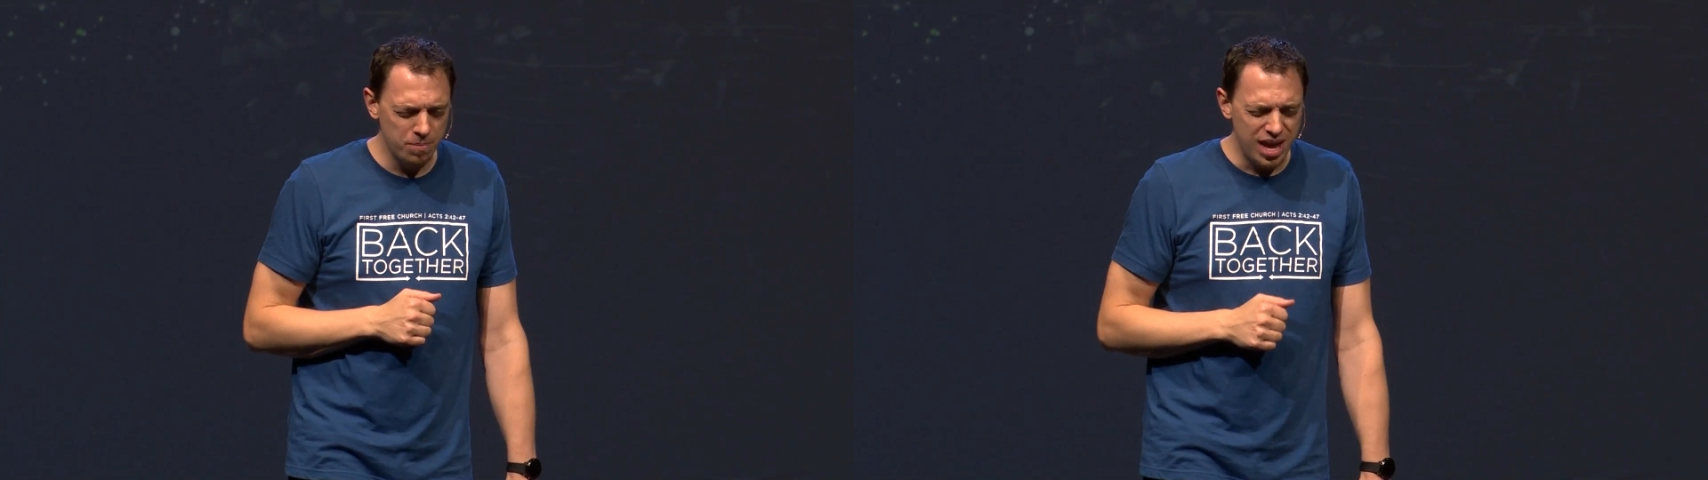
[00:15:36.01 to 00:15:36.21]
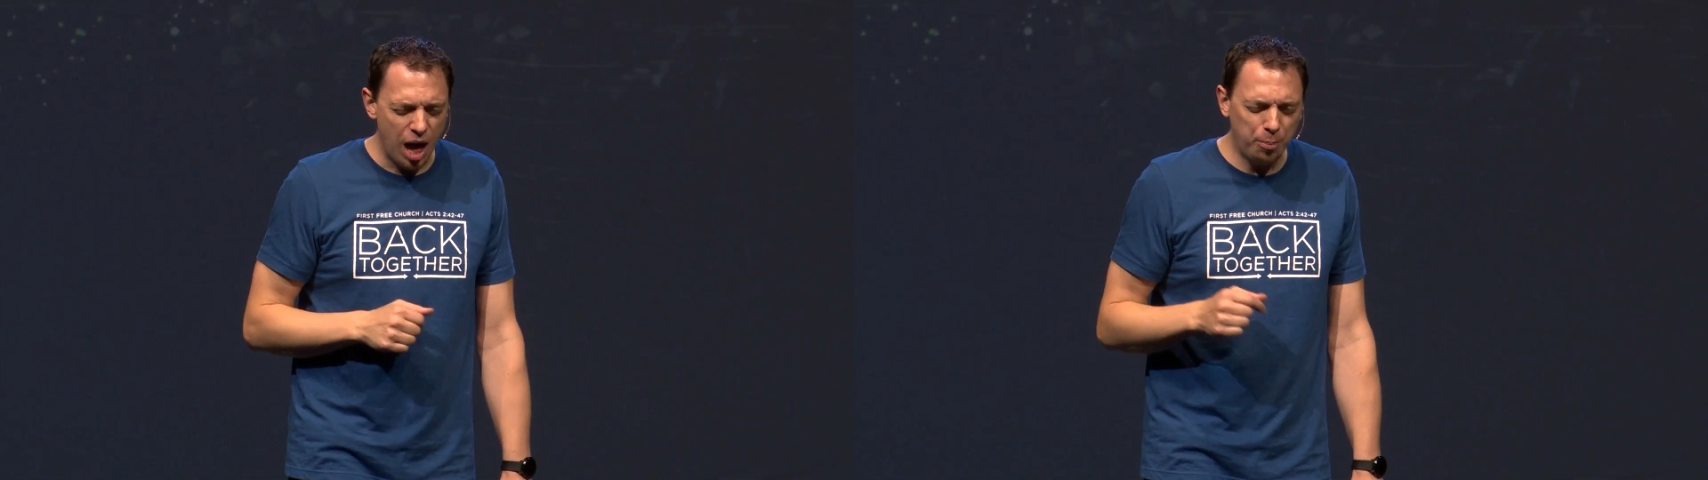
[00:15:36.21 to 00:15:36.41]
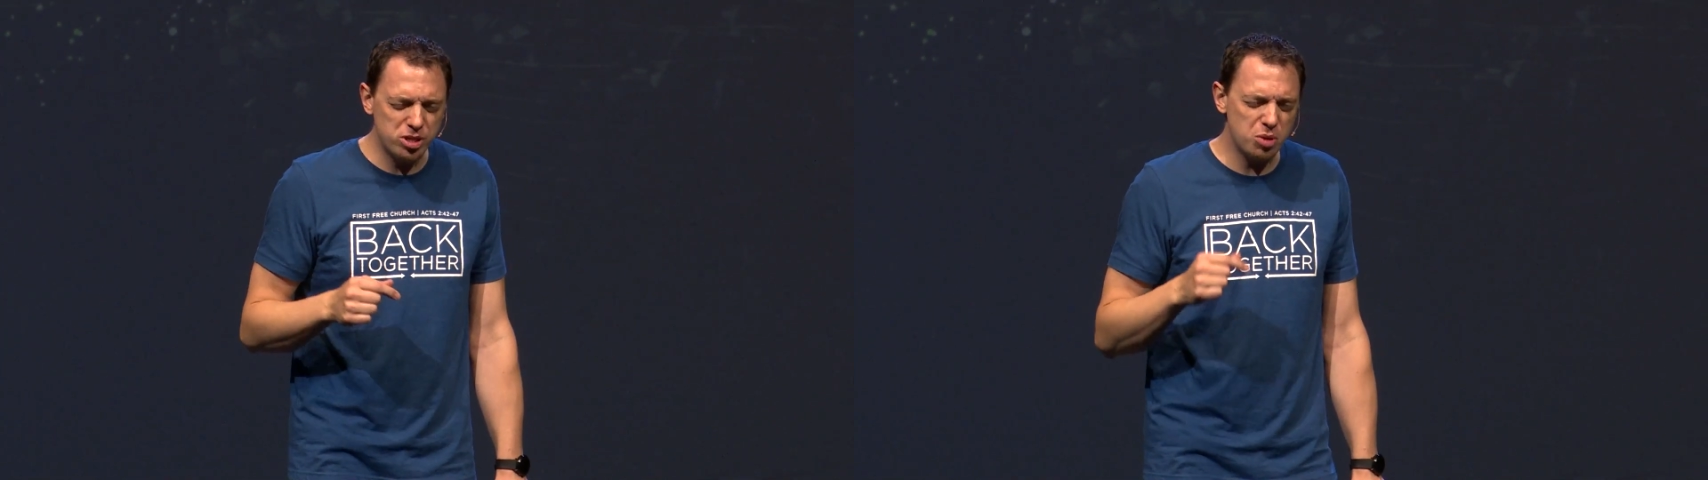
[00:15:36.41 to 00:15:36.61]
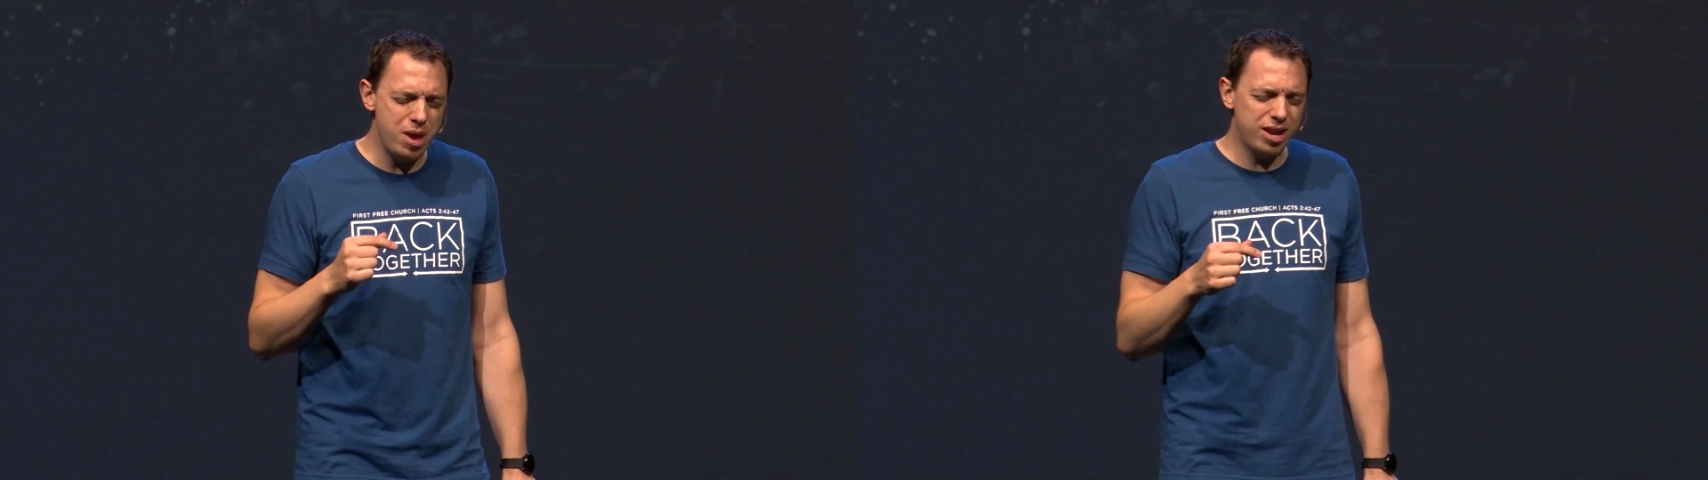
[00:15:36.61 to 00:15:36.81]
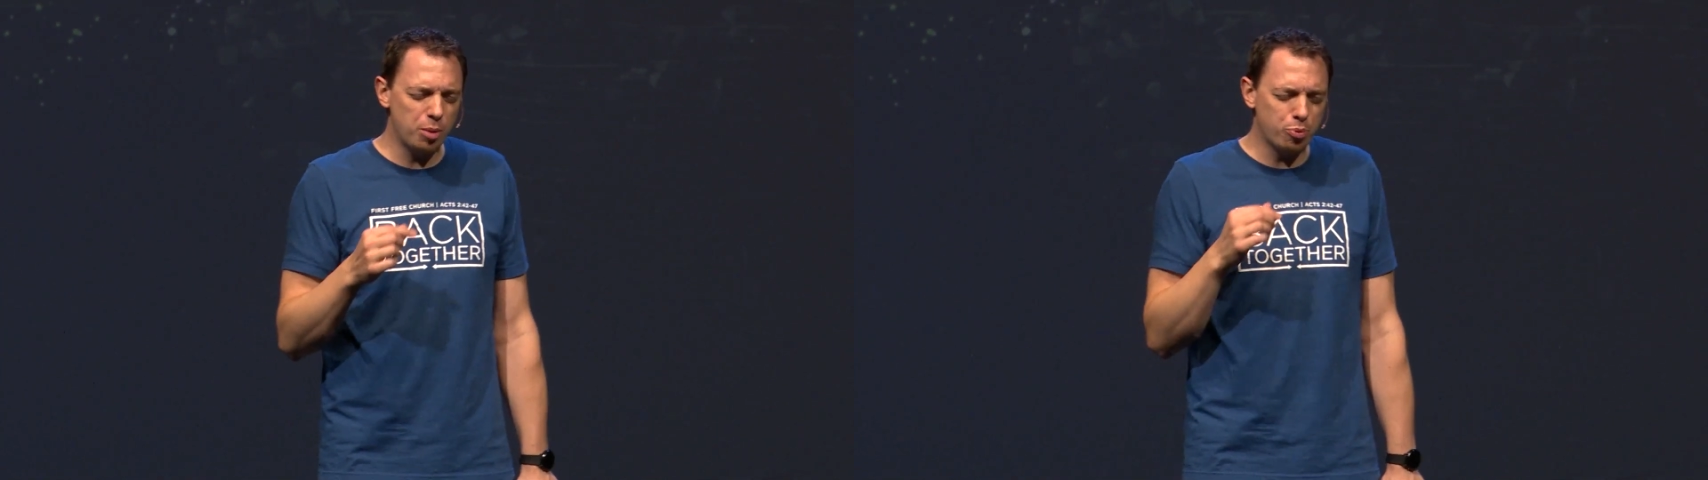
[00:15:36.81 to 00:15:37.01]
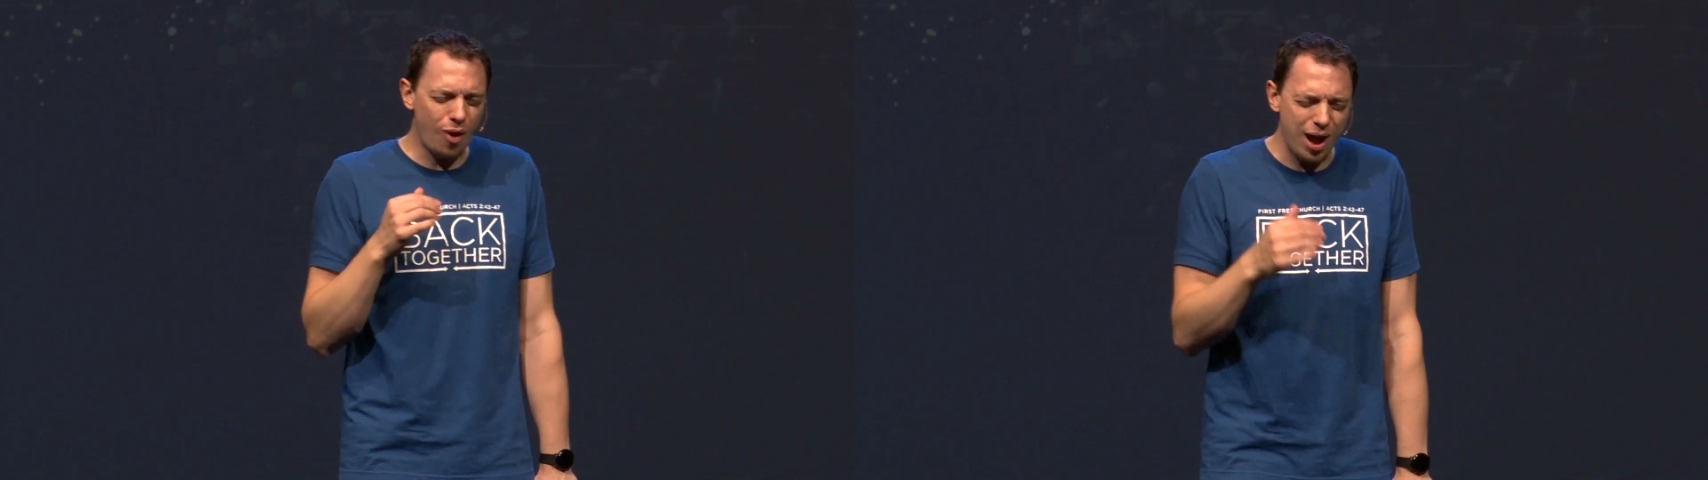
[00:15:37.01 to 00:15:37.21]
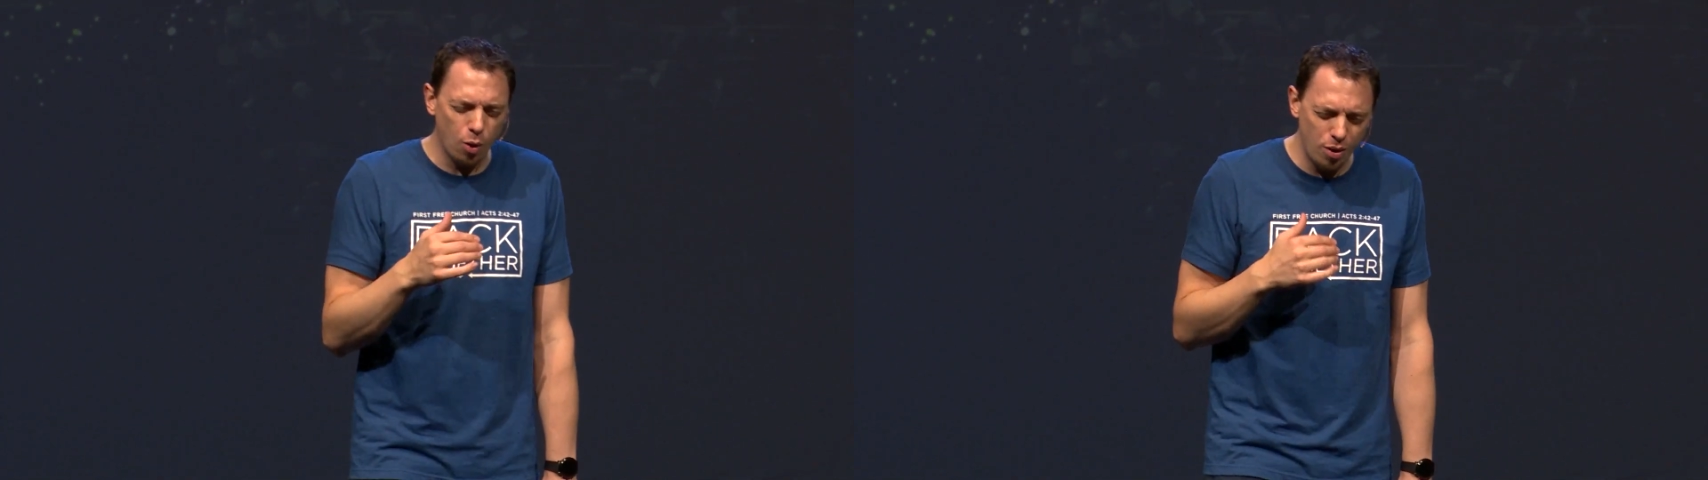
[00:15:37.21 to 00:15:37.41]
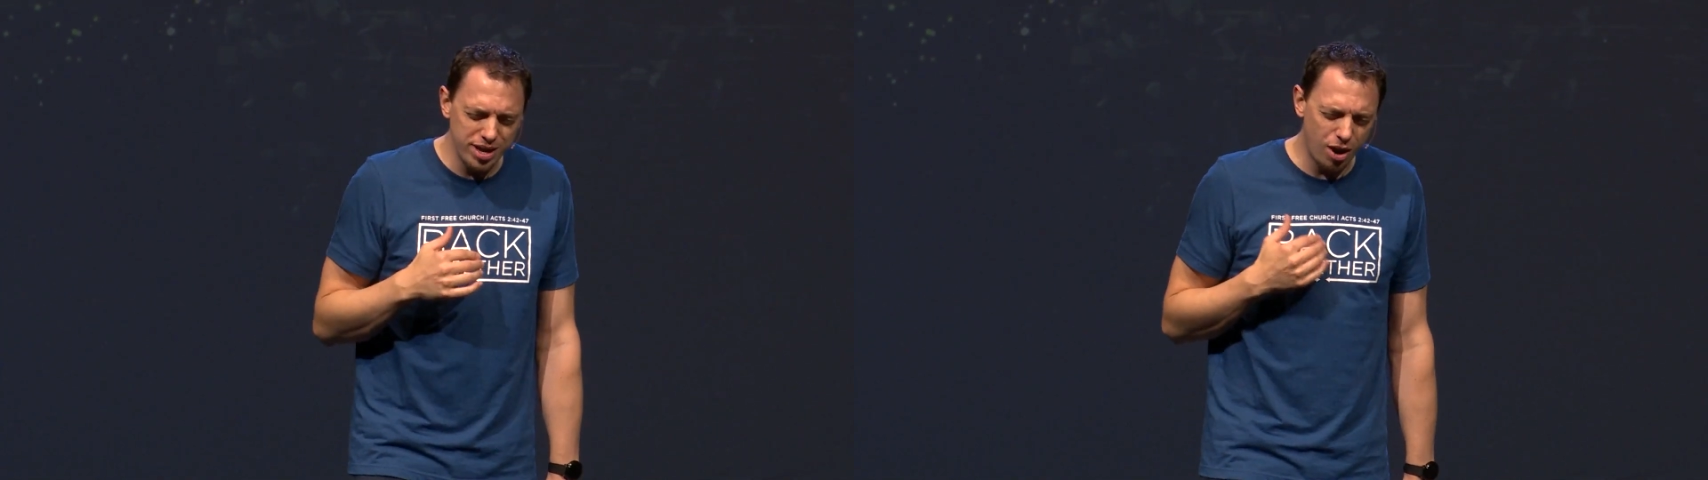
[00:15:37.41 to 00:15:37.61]
Help us to make it a
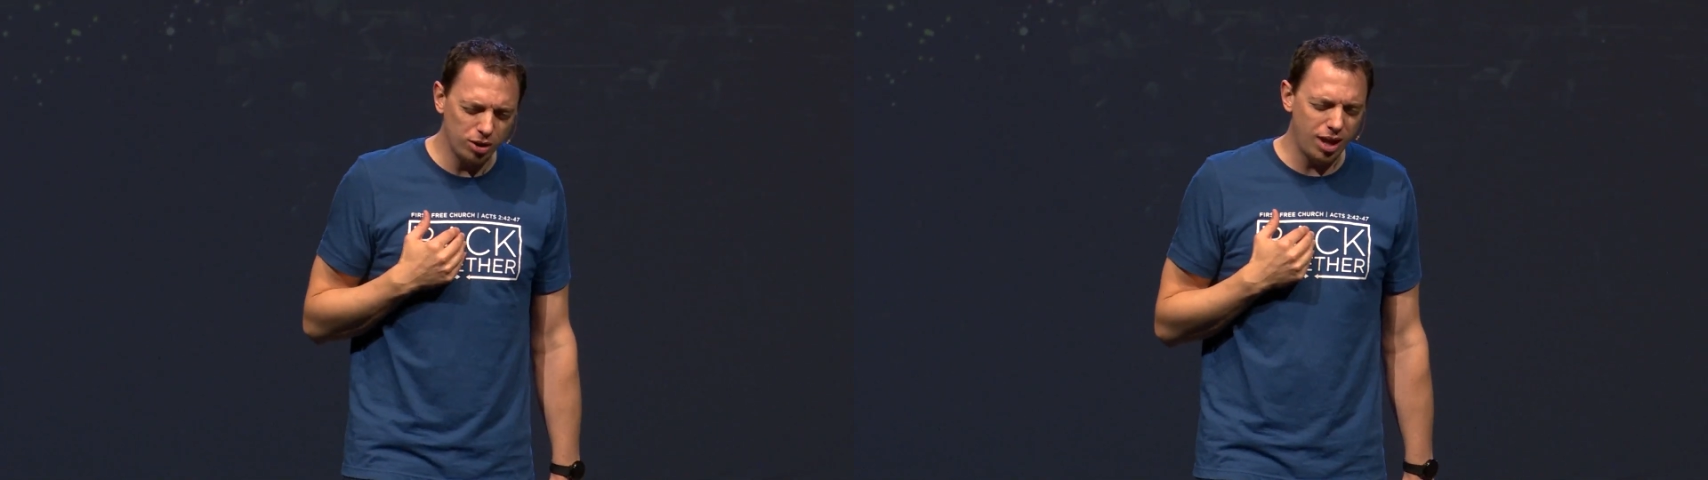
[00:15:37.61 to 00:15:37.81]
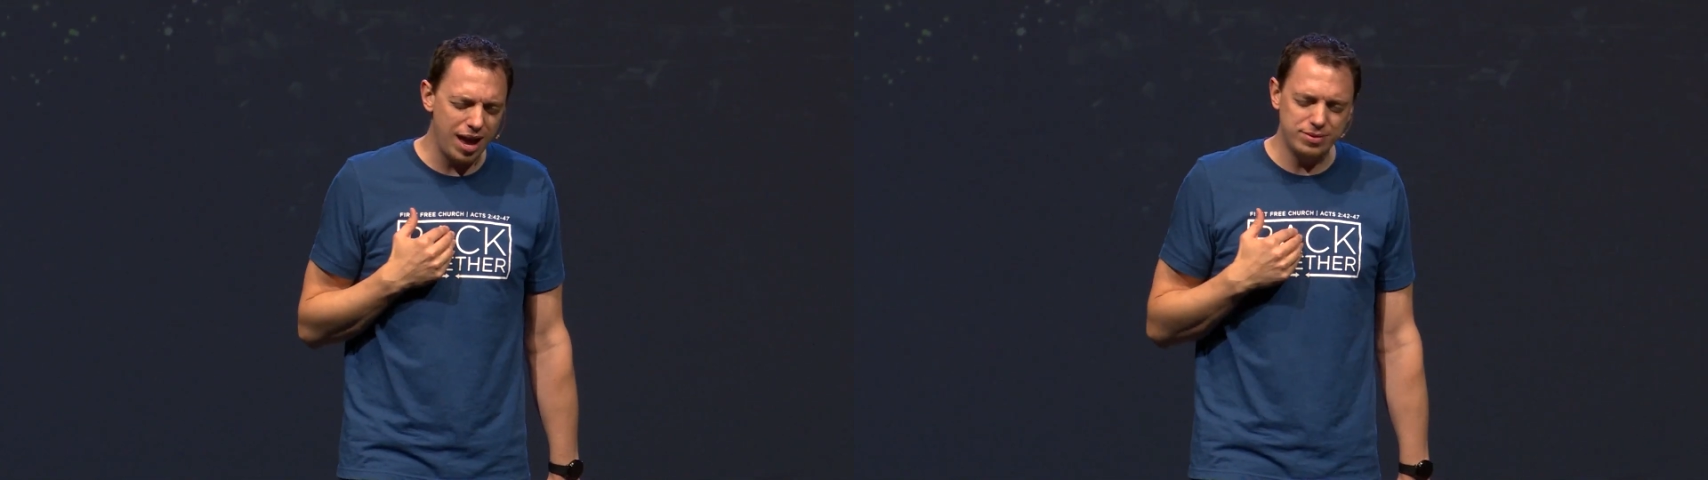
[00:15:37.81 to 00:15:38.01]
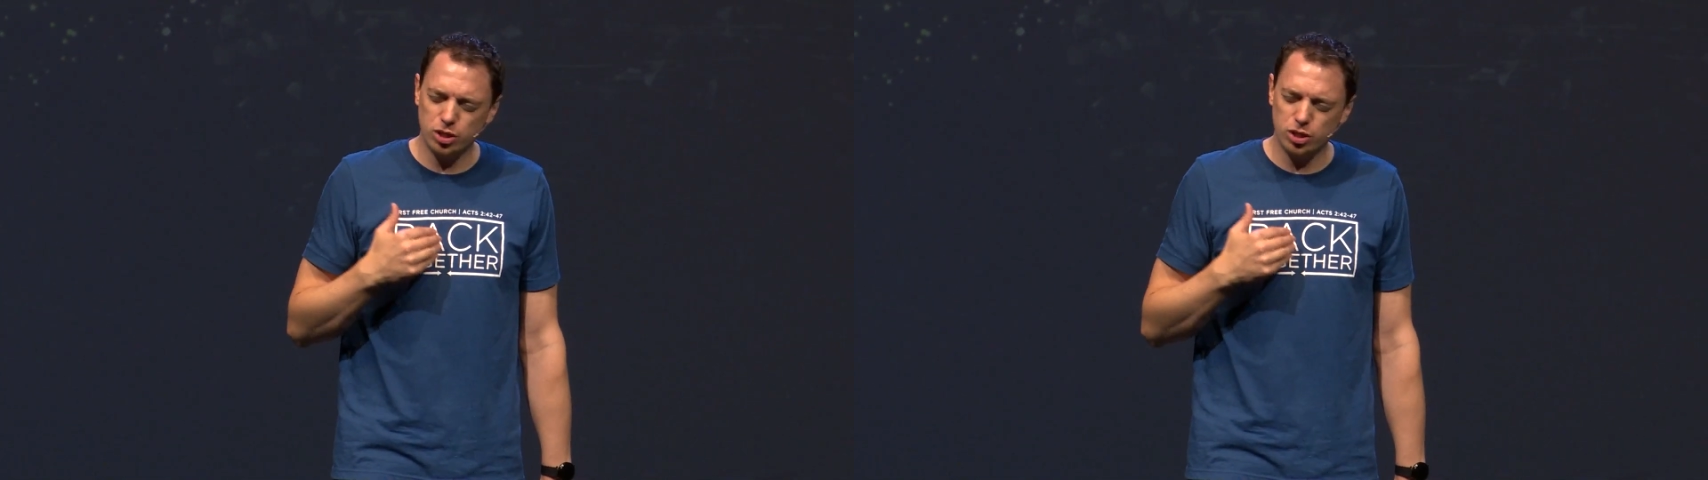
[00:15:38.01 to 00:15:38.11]
priority in our lives